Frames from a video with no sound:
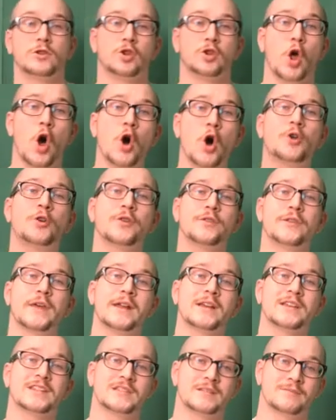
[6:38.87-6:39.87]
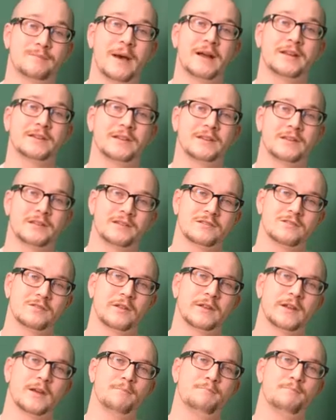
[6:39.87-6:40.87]
longer than expected. So
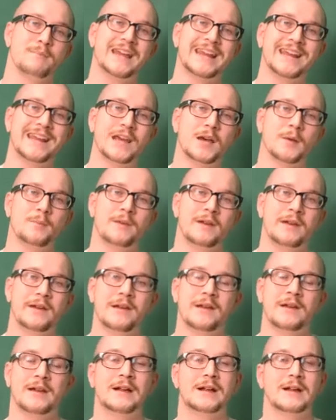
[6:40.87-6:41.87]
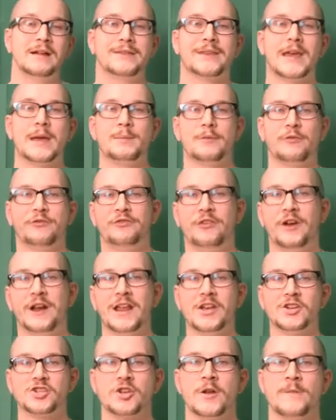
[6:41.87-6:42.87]
like a medium type of
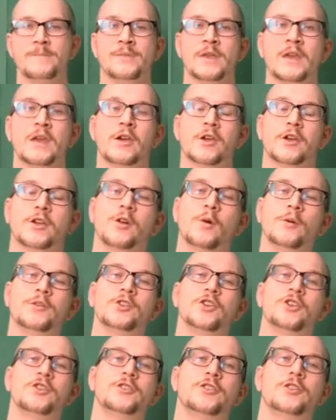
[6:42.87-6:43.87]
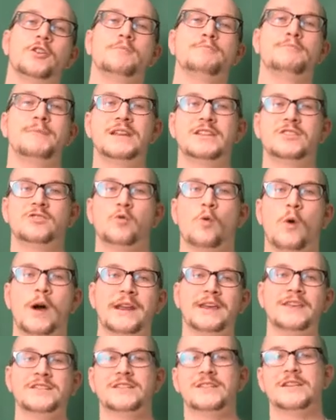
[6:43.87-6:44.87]
finish. You know when you're in your
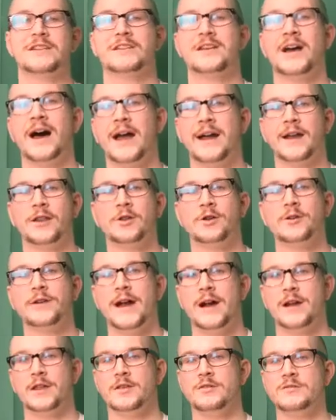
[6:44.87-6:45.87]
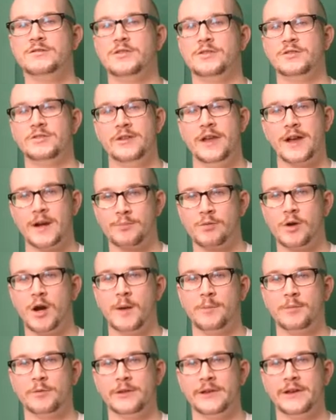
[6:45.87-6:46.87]
mid-20s and you kind of learn how to use your dick
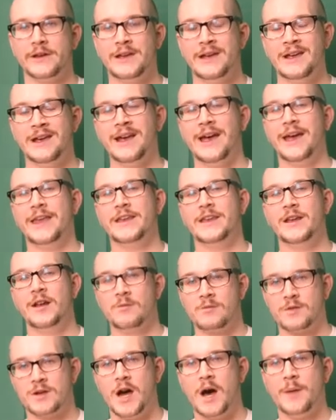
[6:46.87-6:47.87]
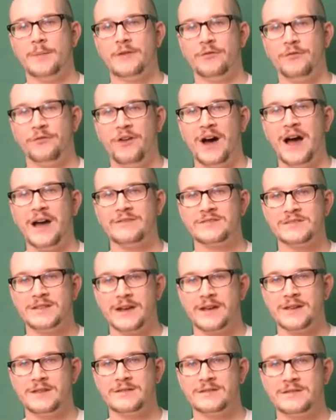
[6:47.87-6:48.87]
properly and you don't come in 5
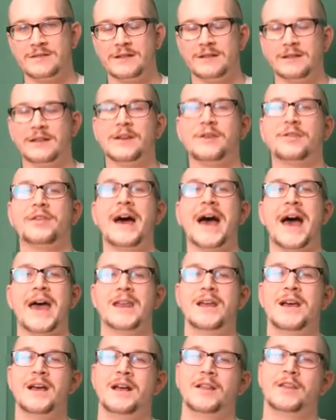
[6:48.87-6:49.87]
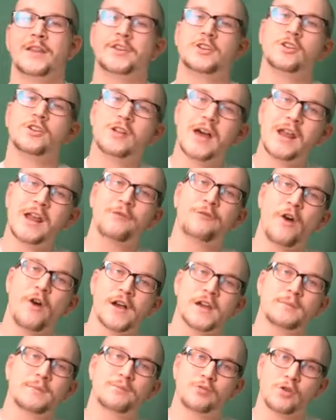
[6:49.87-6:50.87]
seconds? Like that. Like you're not a
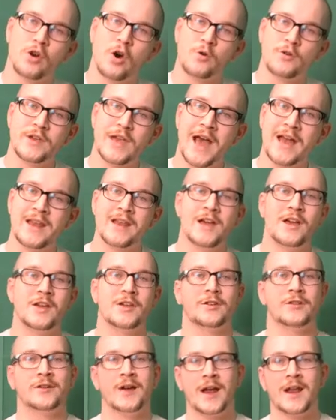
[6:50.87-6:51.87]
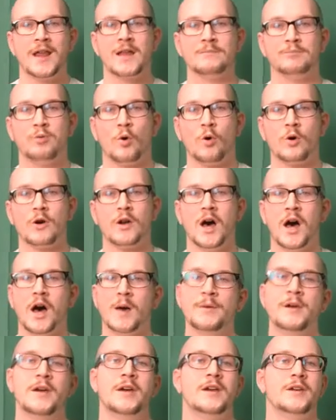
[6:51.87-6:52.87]
fucking pro yet. You're not on Pornhub.
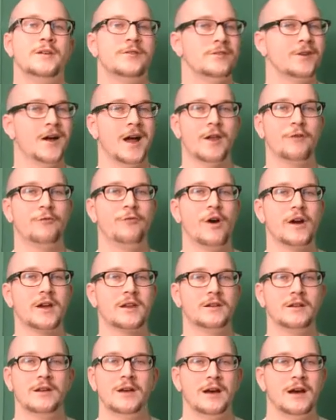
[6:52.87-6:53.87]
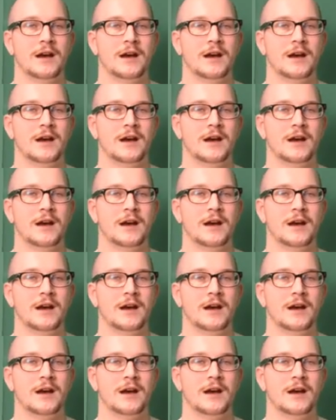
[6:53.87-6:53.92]
You're not a fucking,